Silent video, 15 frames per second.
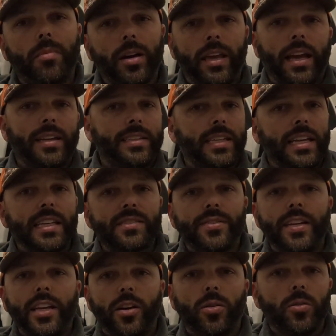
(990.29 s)
Again, today's
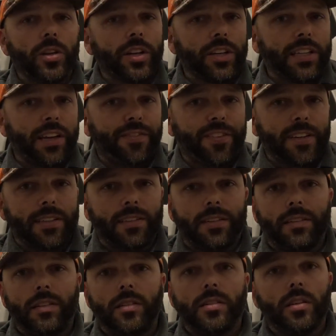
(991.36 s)
video, a little different.
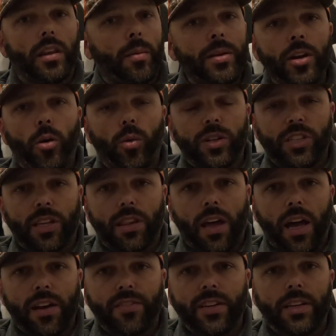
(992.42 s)
Let me know what you
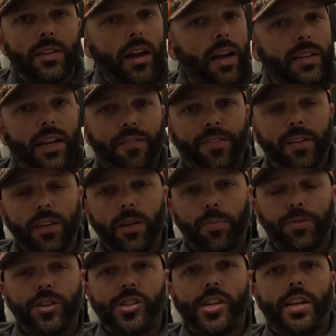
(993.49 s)
thought of it. I definitely
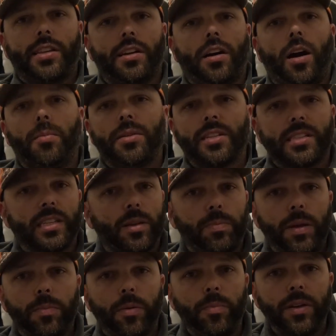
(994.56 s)
appreciate the comments and the
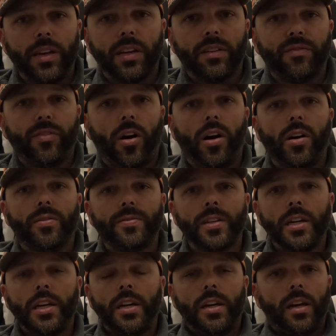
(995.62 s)
people being involved.
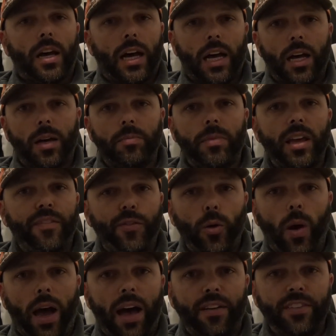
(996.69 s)
If you
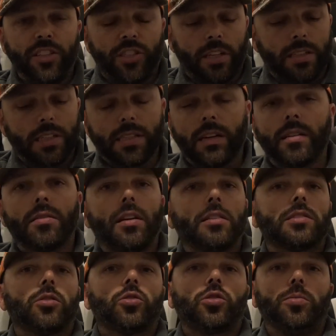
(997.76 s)
haven't checked us out on
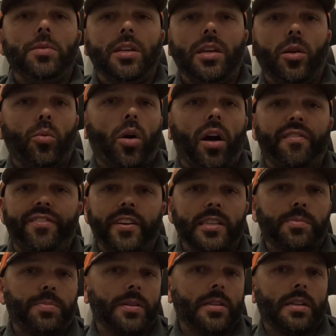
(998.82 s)
social media, we're on
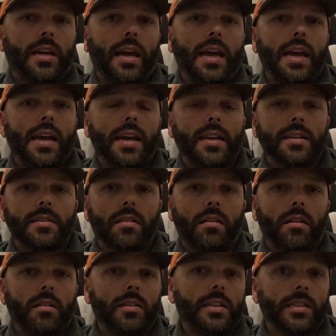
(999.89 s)
Facebook and
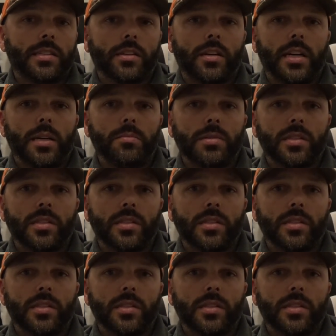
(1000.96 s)
on Instagram.